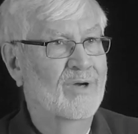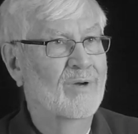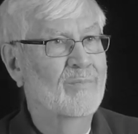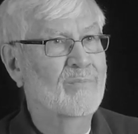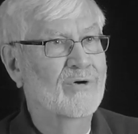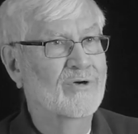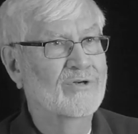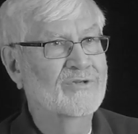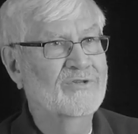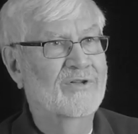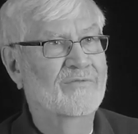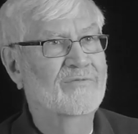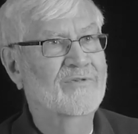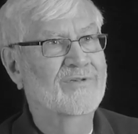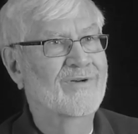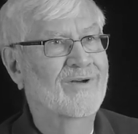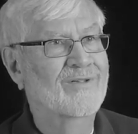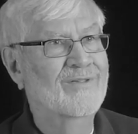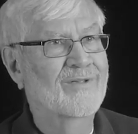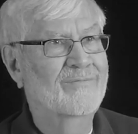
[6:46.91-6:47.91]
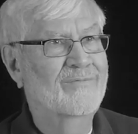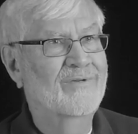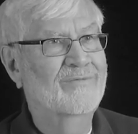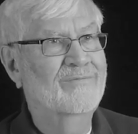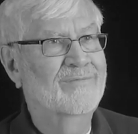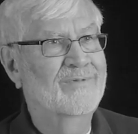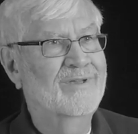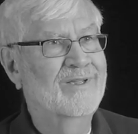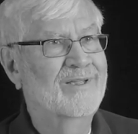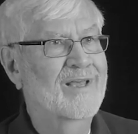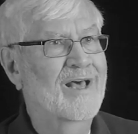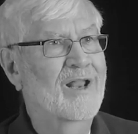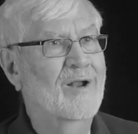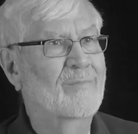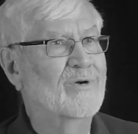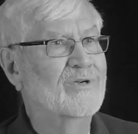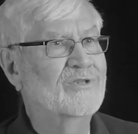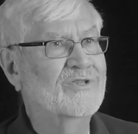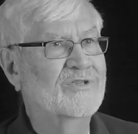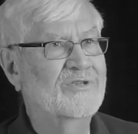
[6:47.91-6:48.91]
burst on the 50
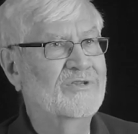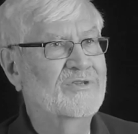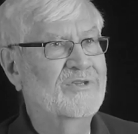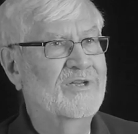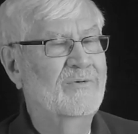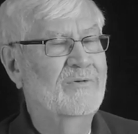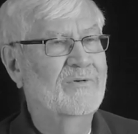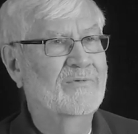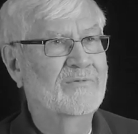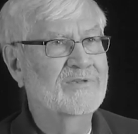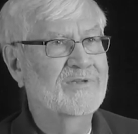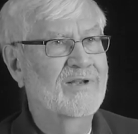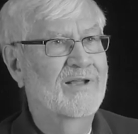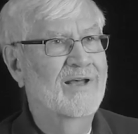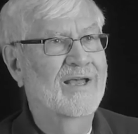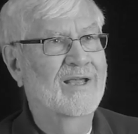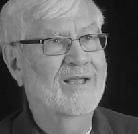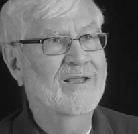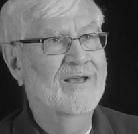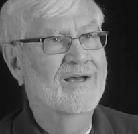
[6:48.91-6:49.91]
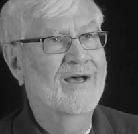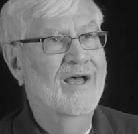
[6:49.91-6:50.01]
caliber just to see what it was like.